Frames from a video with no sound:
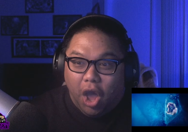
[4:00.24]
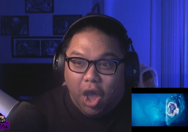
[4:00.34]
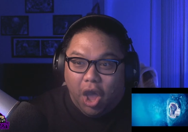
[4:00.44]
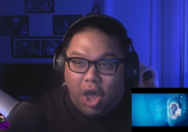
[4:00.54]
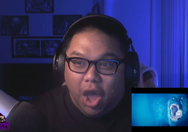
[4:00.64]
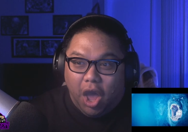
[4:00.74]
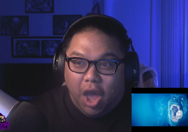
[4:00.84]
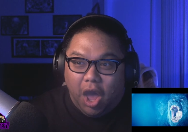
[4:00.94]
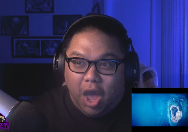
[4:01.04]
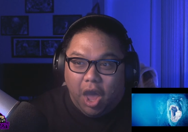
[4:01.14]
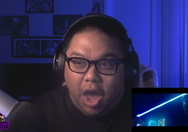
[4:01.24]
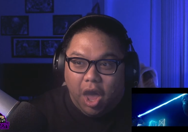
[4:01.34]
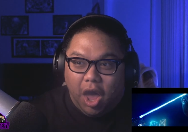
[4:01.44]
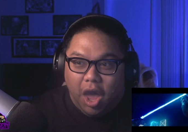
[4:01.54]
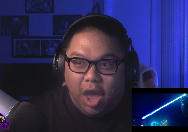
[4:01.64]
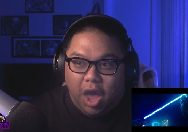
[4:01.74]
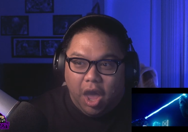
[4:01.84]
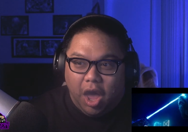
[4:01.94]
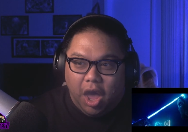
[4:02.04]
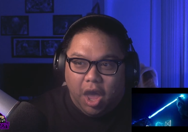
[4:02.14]

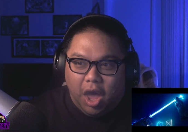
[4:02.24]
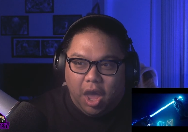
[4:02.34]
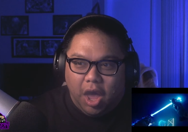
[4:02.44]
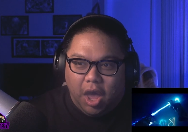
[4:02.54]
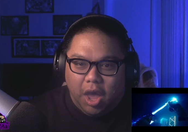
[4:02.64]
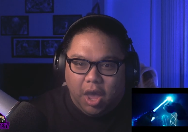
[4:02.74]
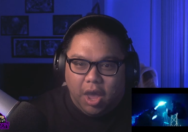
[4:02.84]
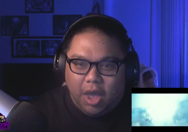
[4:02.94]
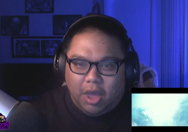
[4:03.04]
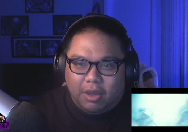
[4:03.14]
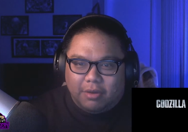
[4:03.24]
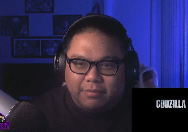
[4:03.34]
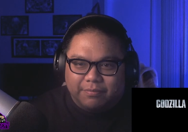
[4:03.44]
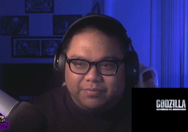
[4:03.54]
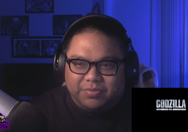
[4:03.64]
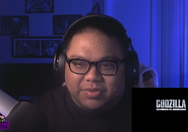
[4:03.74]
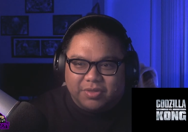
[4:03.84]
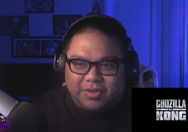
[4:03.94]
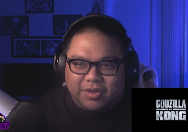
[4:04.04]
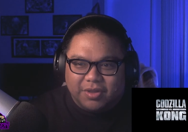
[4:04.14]

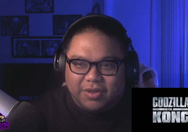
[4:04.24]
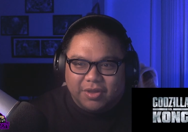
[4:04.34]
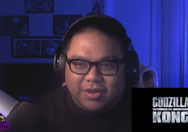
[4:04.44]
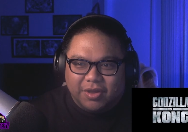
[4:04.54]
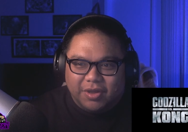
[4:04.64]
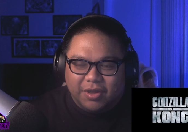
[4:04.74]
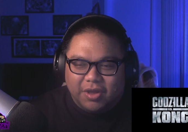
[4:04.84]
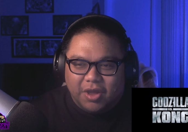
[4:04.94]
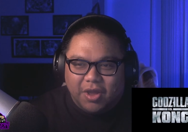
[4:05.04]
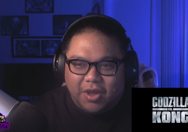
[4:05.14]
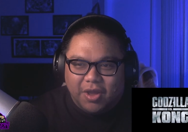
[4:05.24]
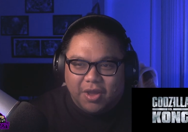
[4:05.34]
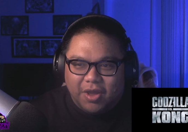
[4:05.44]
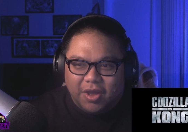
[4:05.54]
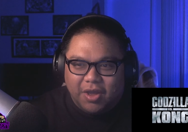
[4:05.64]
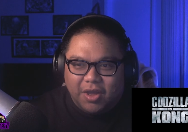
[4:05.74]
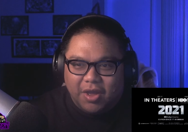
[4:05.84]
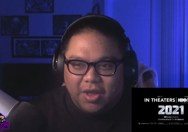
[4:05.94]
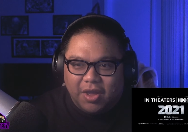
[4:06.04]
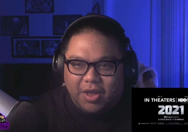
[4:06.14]

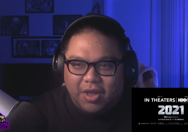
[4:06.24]
(silence)